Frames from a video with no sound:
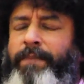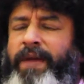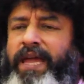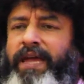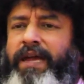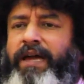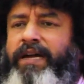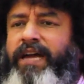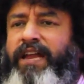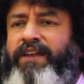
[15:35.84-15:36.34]

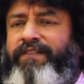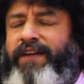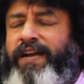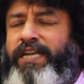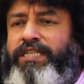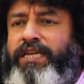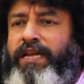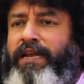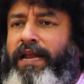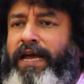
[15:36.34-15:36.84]
being a
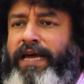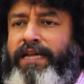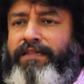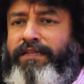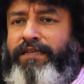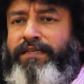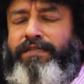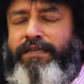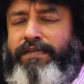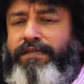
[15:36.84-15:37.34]
convention like
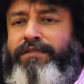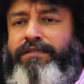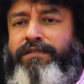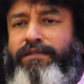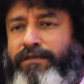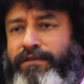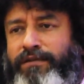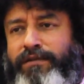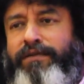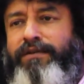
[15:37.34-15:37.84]
this
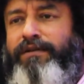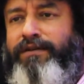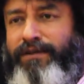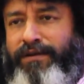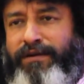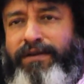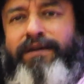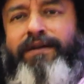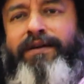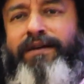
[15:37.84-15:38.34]
is,
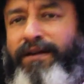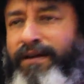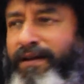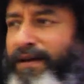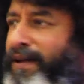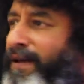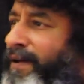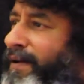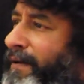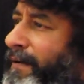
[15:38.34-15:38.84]

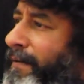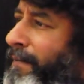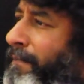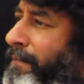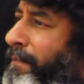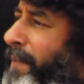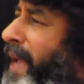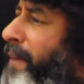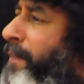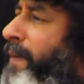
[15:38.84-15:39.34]

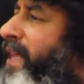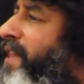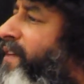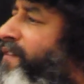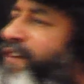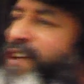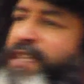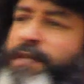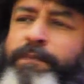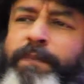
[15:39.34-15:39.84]
maybe the
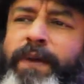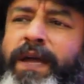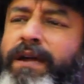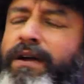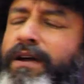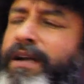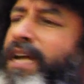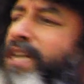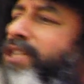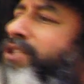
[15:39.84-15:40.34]
first
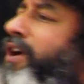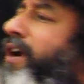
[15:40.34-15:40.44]
speaker does